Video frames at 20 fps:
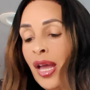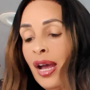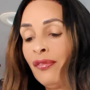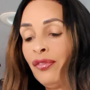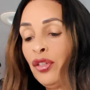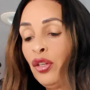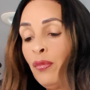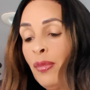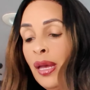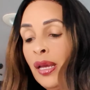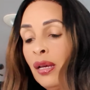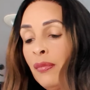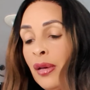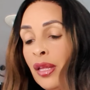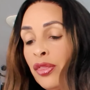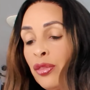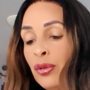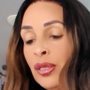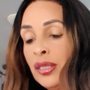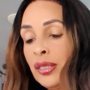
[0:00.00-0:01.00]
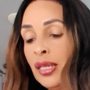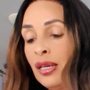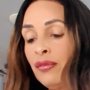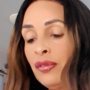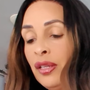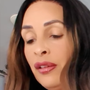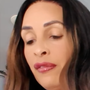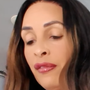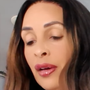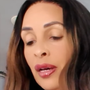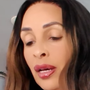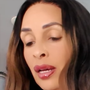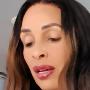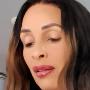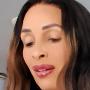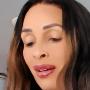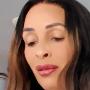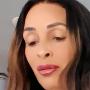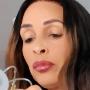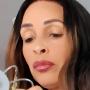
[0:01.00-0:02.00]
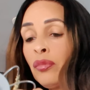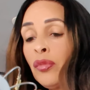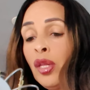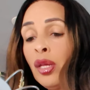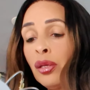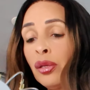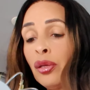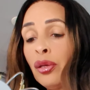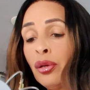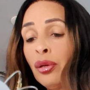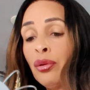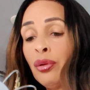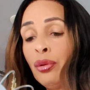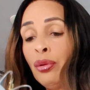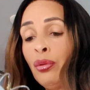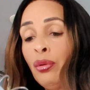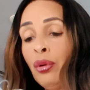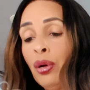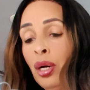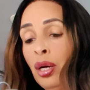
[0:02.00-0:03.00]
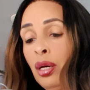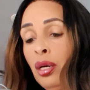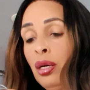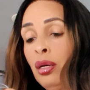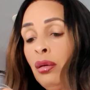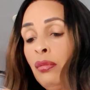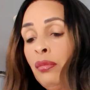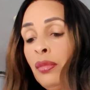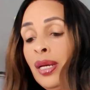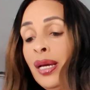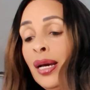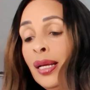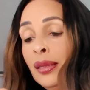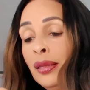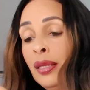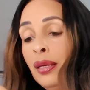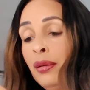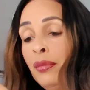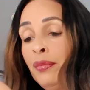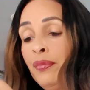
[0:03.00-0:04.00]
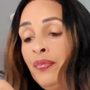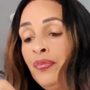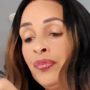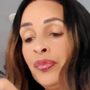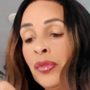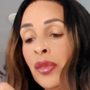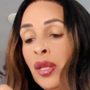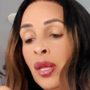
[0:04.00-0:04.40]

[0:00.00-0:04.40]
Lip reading: After you bake them at 375, you cut them